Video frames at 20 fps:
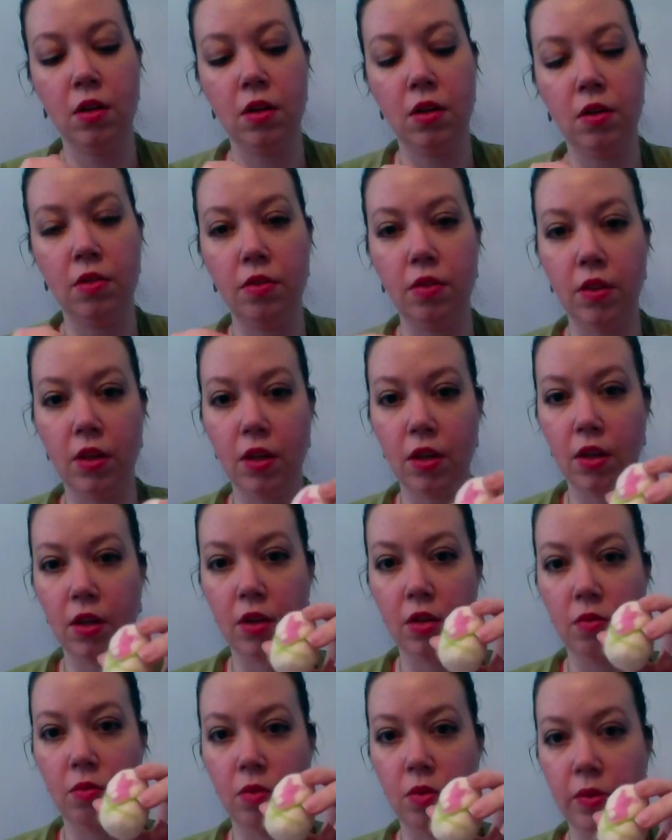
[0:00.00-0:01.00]
And
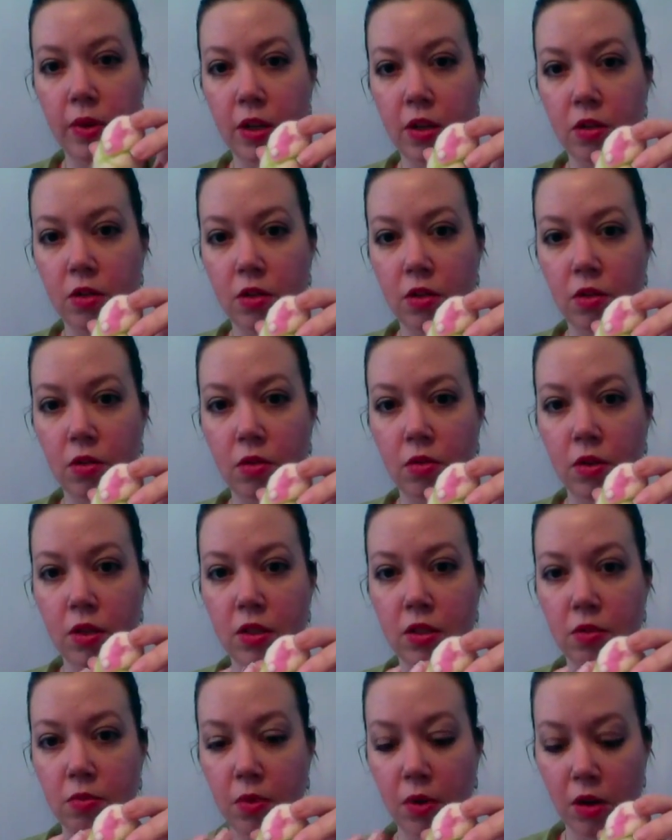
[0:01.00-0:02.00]
then what we can do is
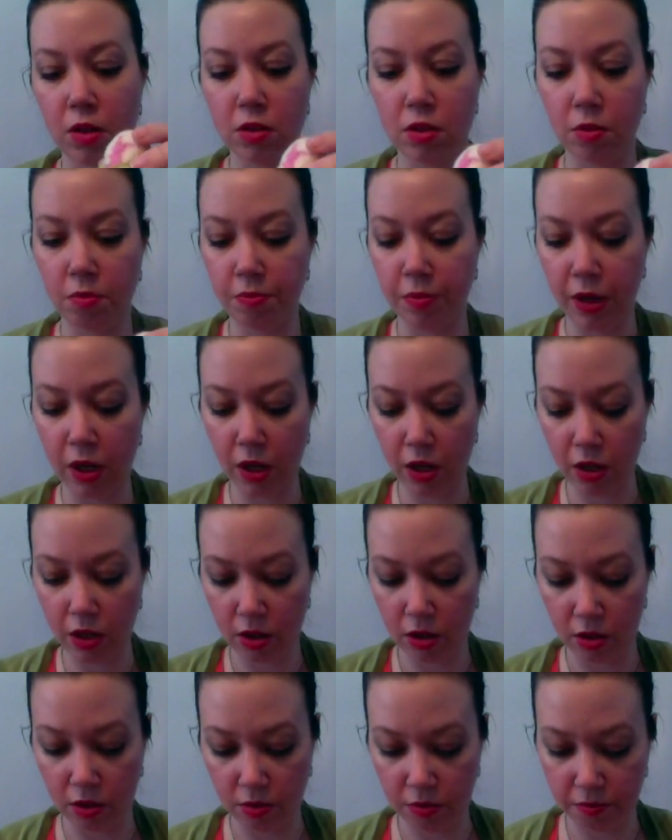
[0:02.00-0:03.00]
across the
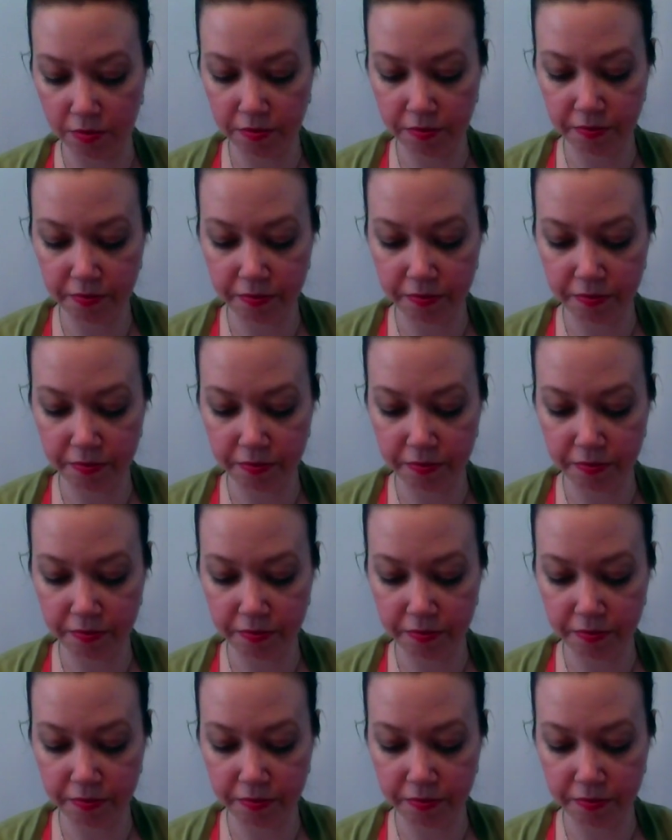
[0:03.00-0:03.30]
bottom,